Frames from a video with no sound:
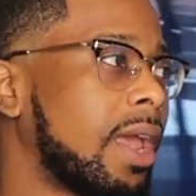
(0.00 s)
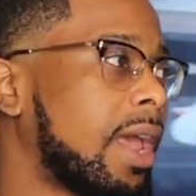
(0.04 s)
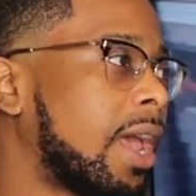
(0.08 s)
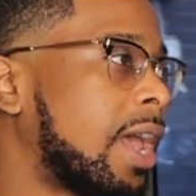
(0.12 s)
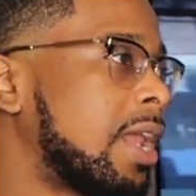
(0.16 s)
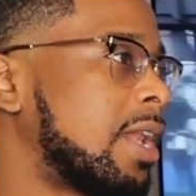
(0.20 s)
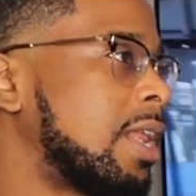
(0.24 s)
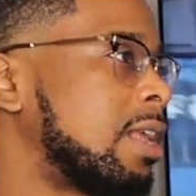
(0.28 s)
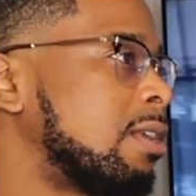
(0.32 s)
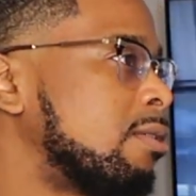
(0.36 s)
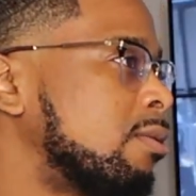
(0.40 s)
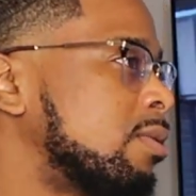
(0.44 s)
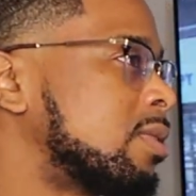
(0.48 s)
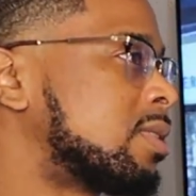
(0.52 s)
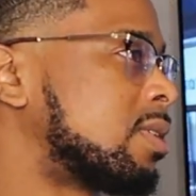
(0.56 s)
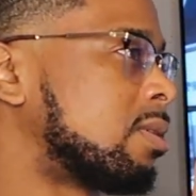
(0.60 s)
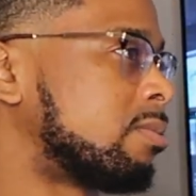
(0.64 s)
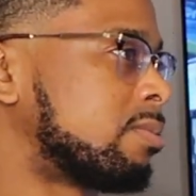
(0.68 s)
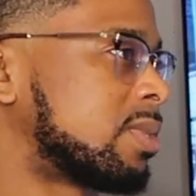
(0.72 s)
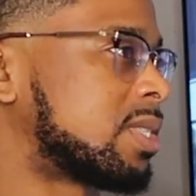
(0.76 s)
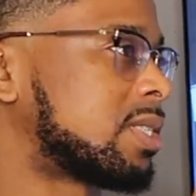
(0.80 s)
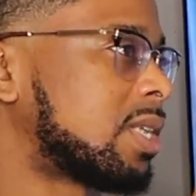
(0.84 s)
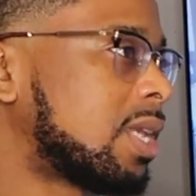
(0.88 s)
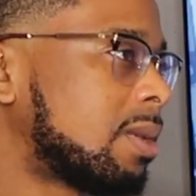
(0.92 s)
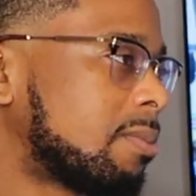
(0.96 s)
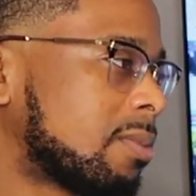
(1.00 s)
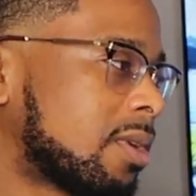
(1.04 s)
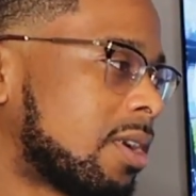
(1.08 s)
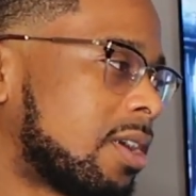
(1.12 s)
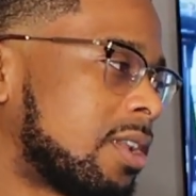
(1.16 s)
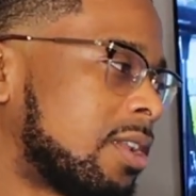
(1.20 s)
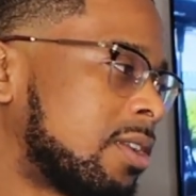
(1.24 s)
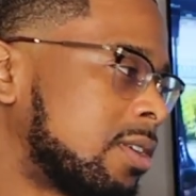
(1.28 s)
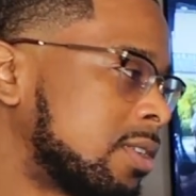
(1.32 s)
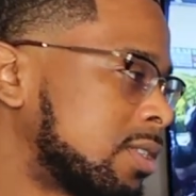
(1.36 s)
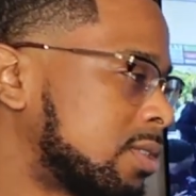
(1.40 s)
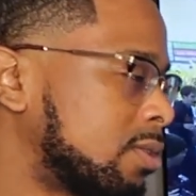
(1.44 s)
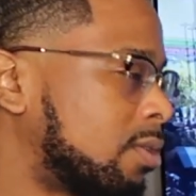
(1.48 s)
and they use them same
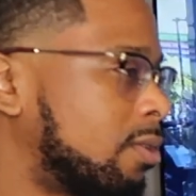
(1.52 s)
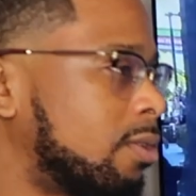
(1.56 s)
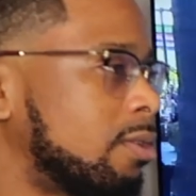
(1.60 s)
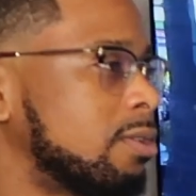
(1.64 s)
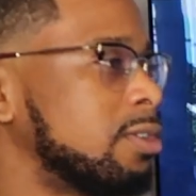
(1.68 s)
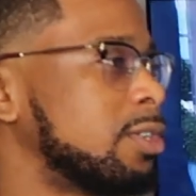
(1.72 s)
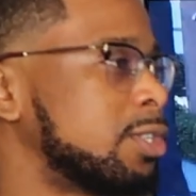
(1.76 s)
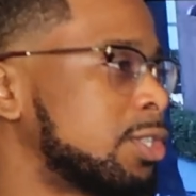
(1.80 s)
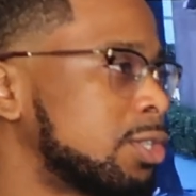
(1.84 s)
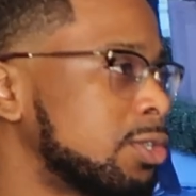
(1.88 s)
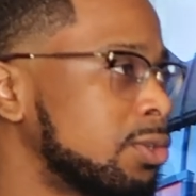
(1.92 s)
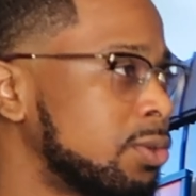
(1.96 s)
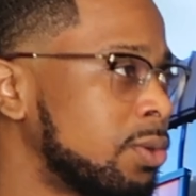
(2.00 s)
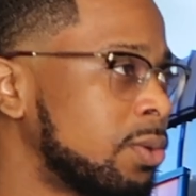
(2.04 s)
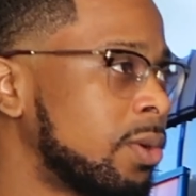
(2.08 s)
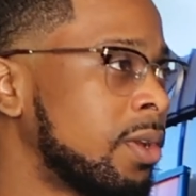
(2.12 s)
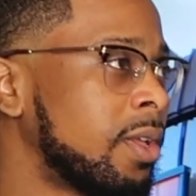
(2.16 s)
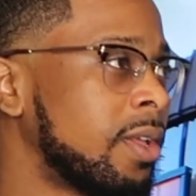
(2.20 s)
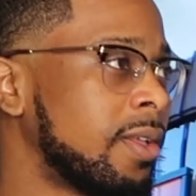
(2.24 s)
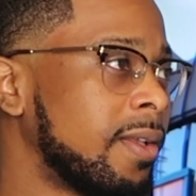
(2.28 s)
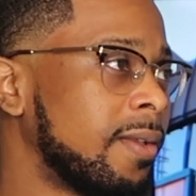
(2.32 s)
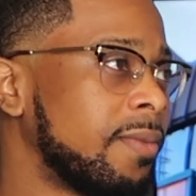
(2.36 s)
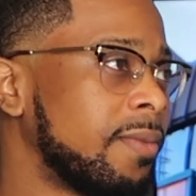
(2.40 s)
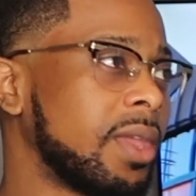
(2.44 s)
colors on the shoe.